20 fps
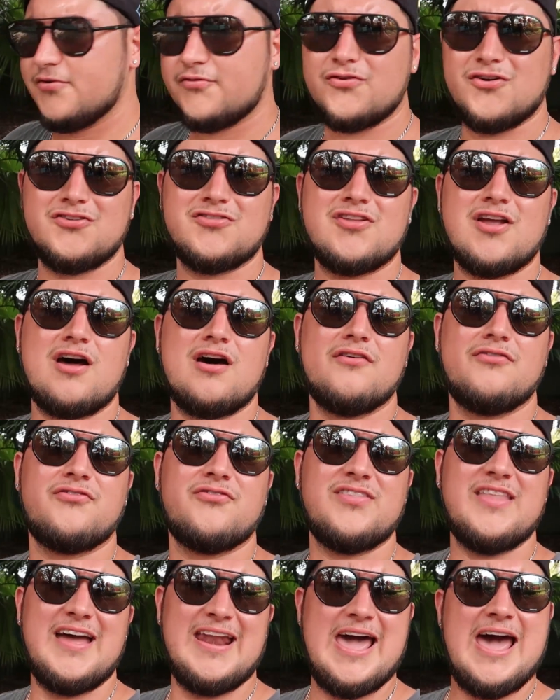First off,
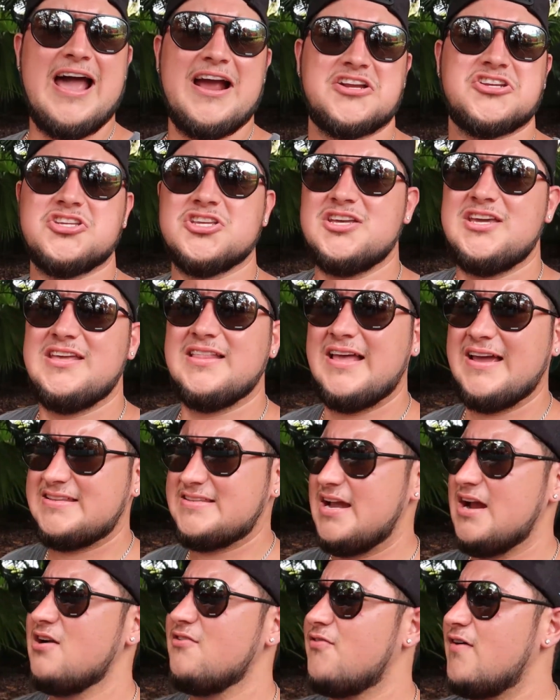that actually like
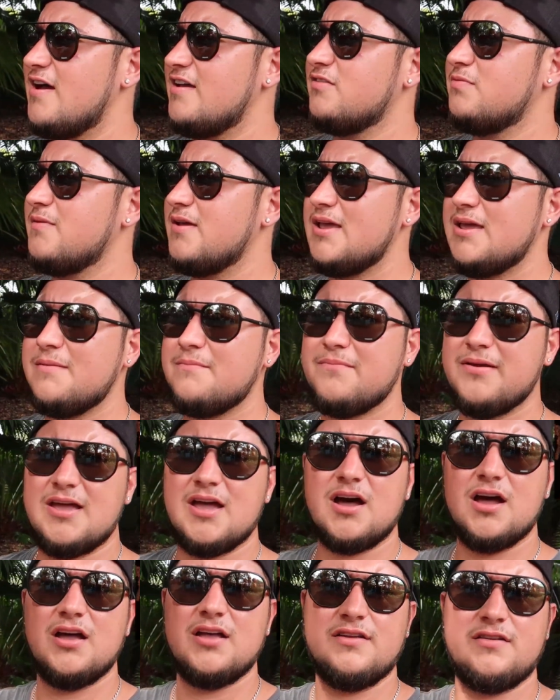terrifies me,
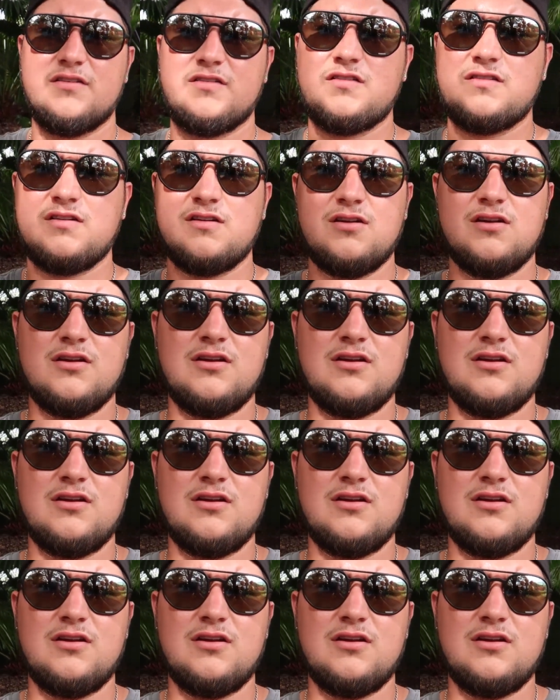because